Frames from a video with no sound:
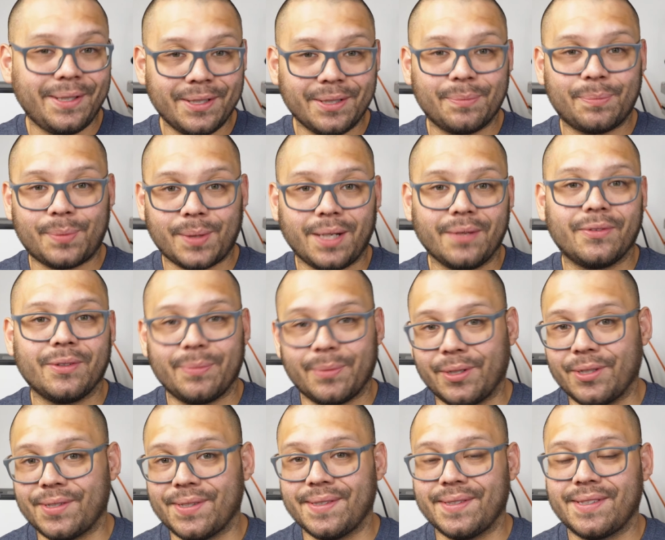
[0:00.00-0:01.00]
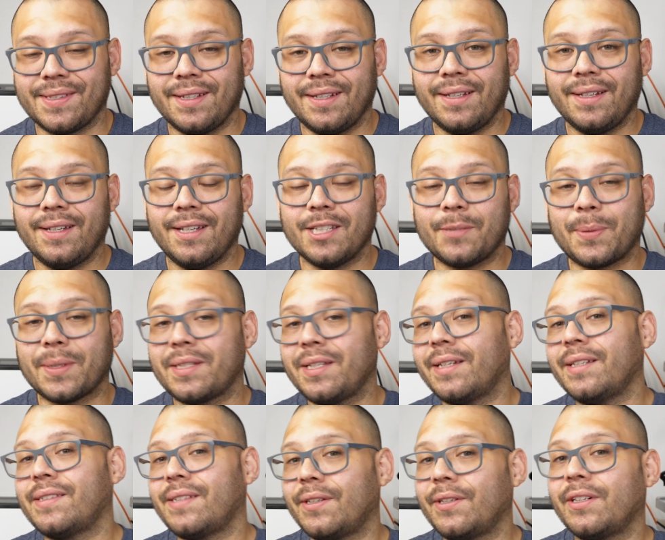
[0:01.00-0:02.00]
good profit margins, especially
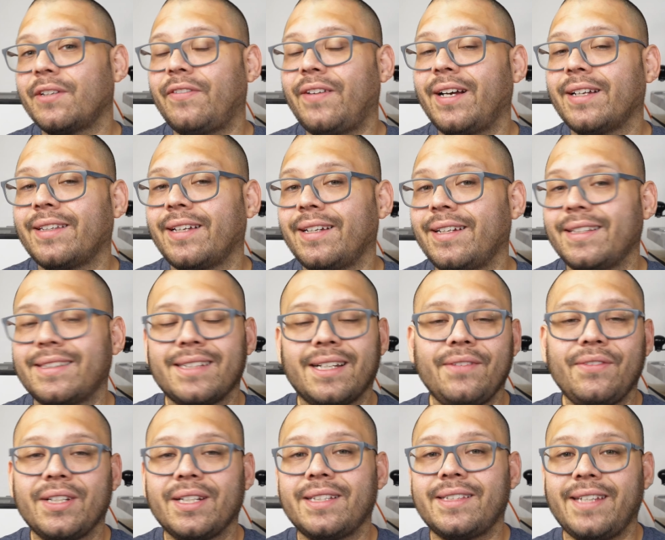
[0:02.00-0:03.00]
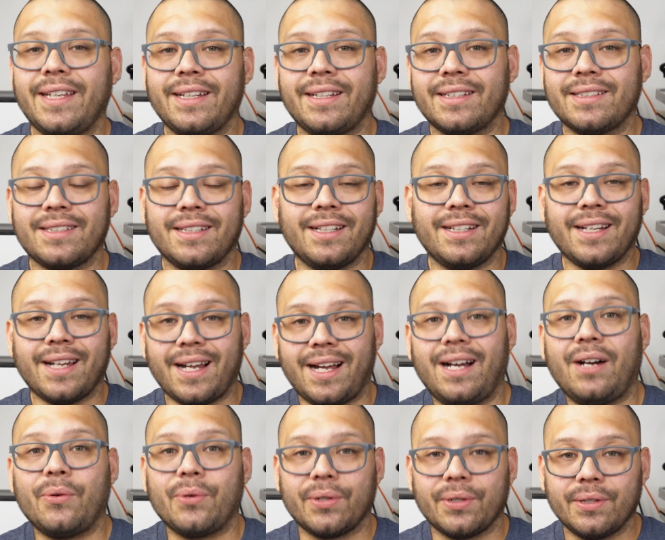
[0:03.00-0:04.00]
considering the fact that it's not even going to take us an
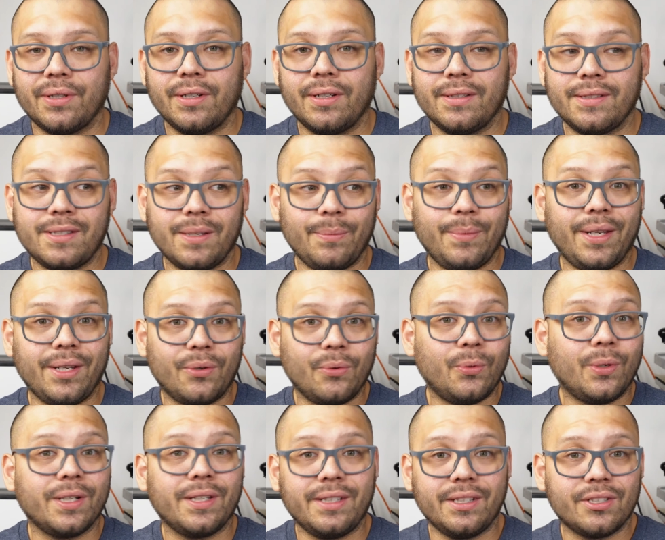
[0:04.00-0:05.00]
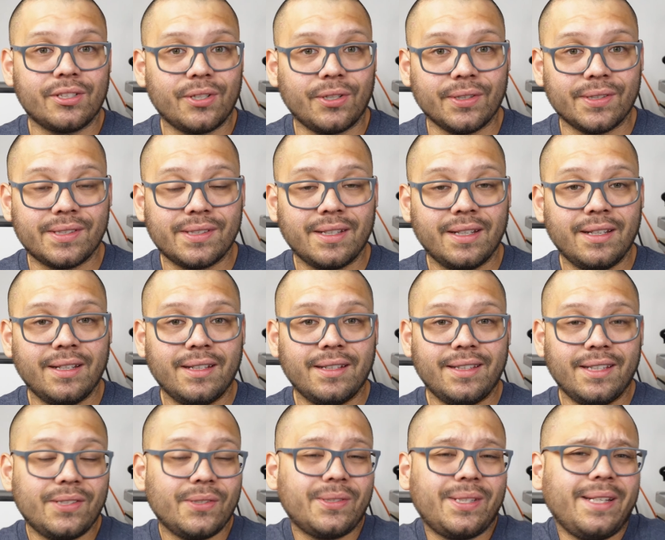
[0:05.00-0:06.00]
hour to make one of these shirts.
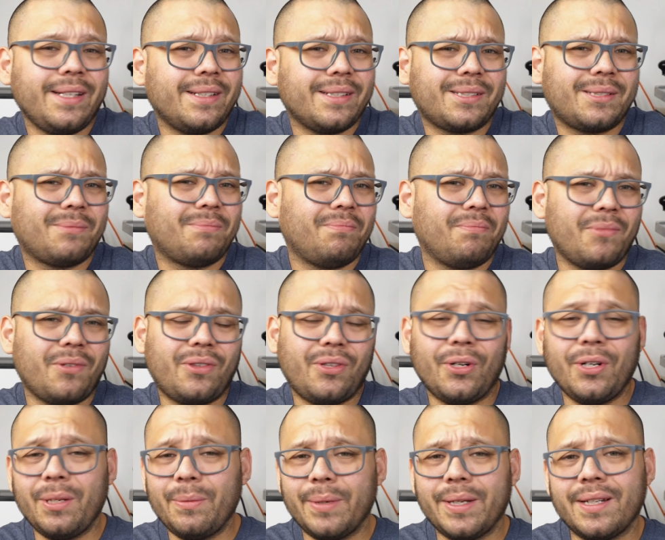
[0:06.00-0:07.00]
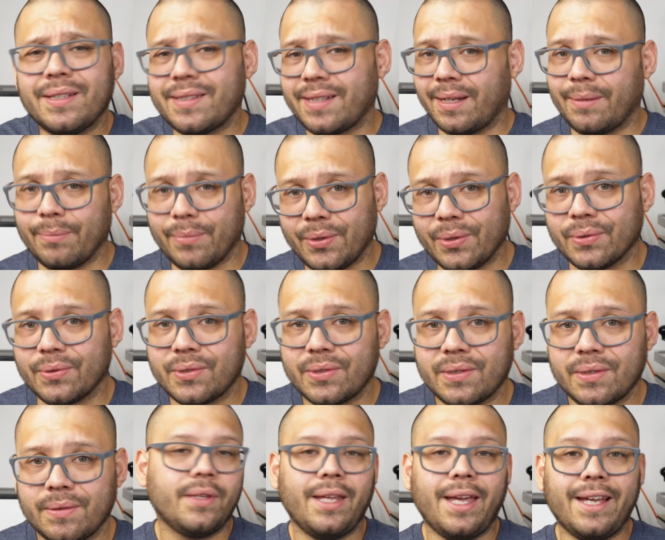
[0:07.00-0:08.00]
This will take us 30 minutes at
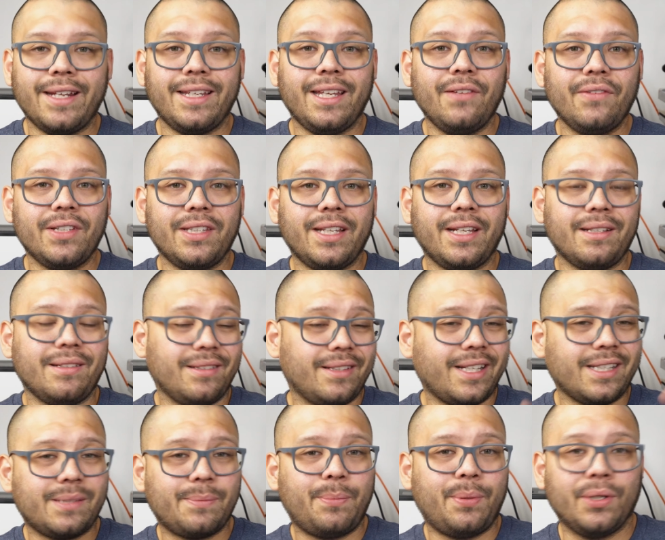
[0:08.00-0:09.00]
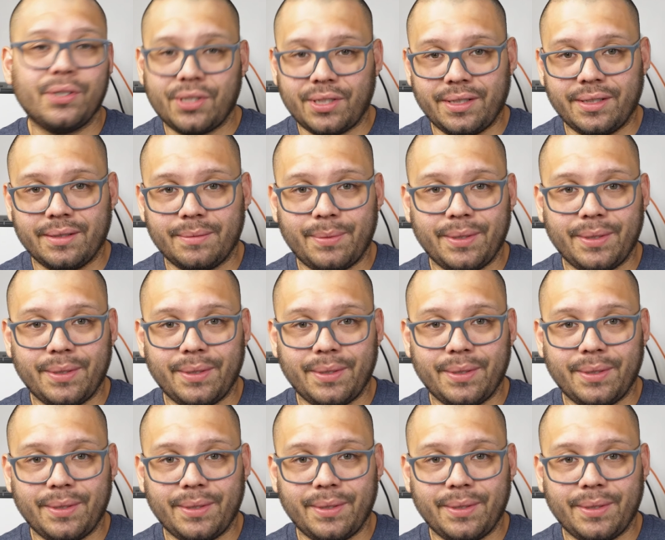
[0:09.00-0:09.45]
most. And even then, that's pushing it,